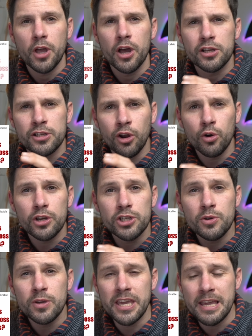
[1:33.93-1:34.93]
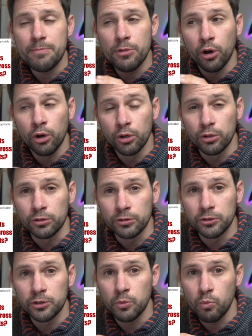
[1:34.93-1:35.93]
as long as you keep the
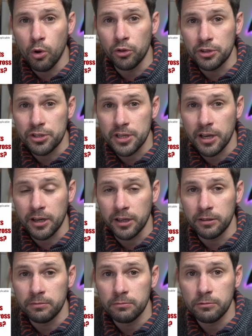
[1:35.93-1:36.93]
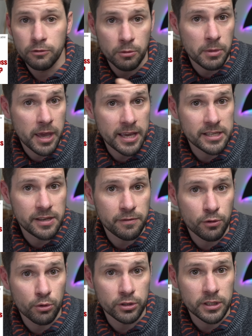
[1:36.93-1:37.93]
hulls one design from your
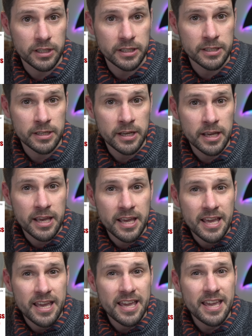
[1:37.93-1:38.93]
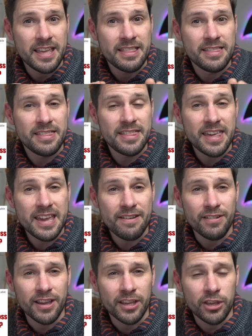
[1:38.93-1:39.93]
AC40s, in
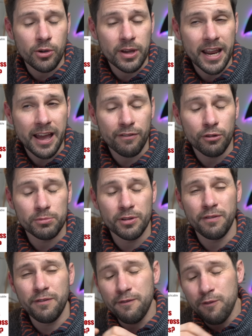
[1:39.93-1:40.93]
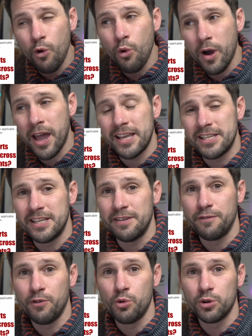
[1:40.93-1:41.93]
theory you can have up to 4
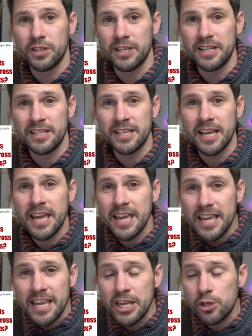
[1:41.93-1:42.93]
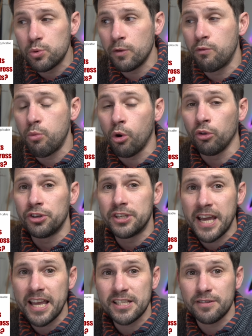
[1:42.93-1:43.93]
AC40s, each with one
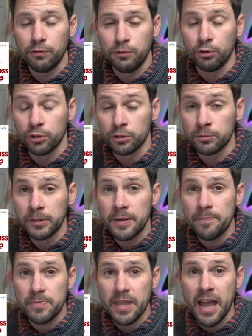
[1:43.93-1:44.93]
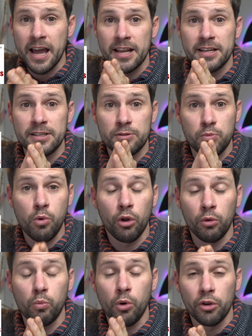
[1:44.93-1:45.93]
test foil and
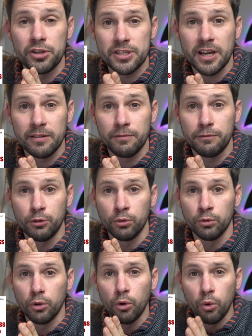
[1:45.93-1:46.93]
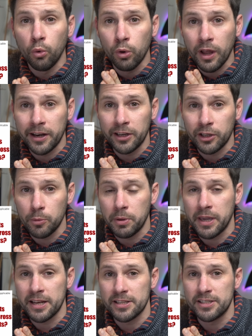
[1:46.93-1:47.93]
one design foil, all lining up
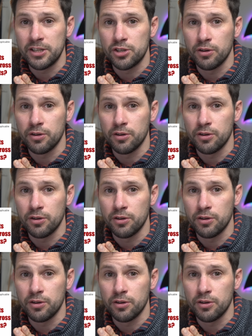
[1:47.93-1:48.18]
against each